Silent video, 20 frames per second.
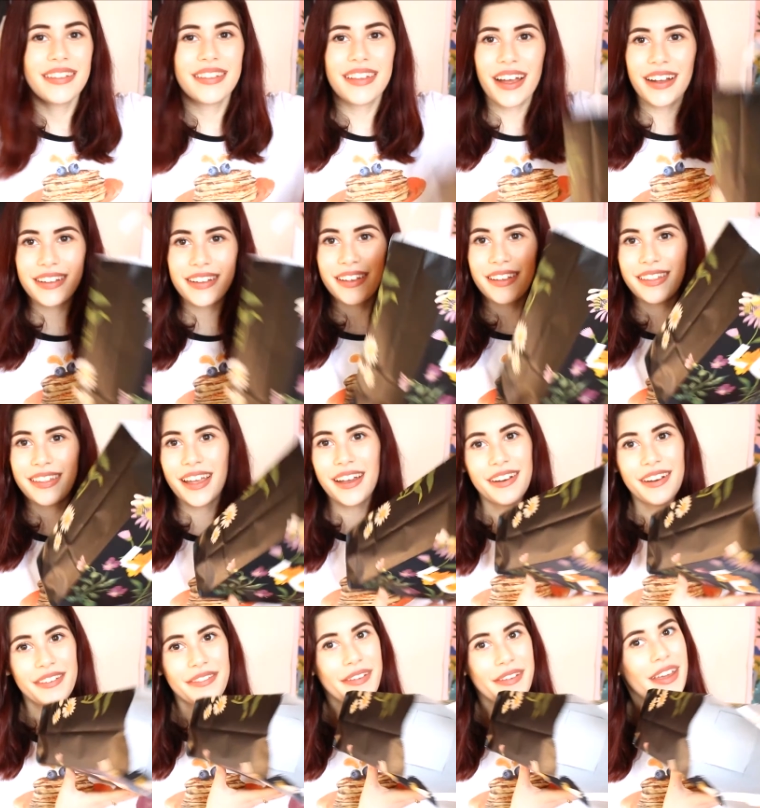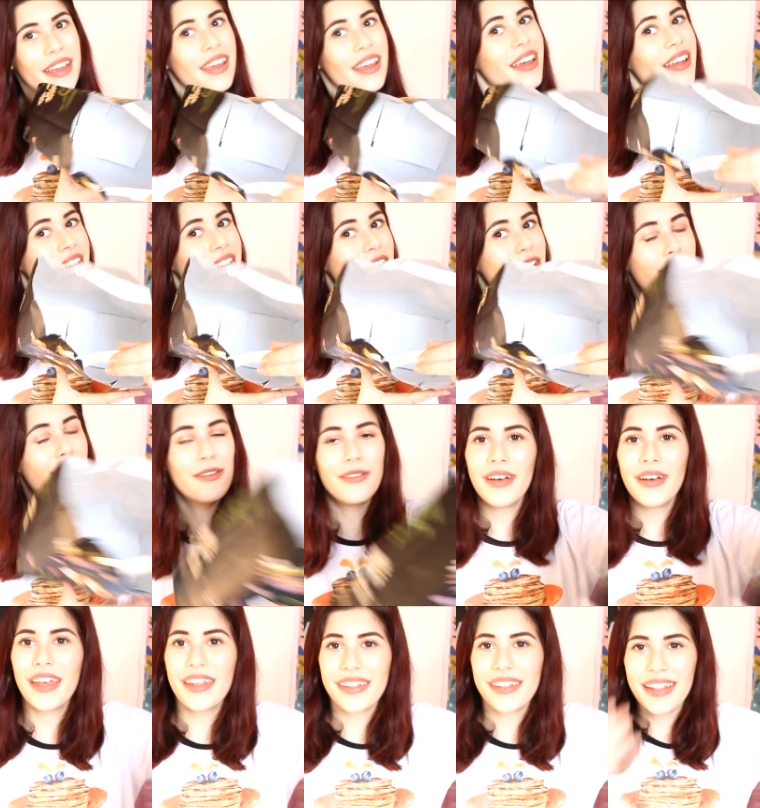that is everything in the haul.
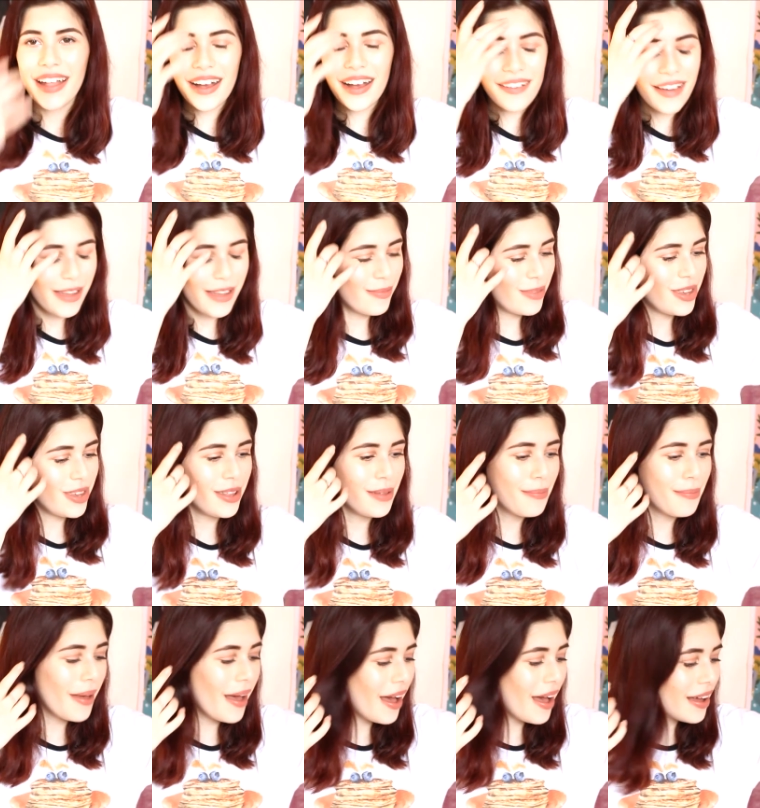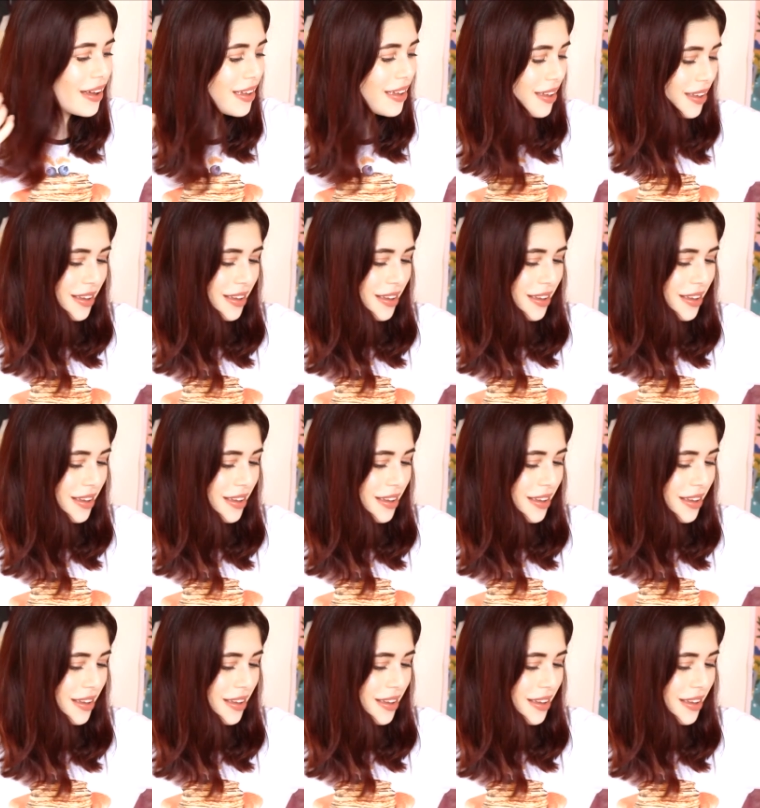It's now in the bag.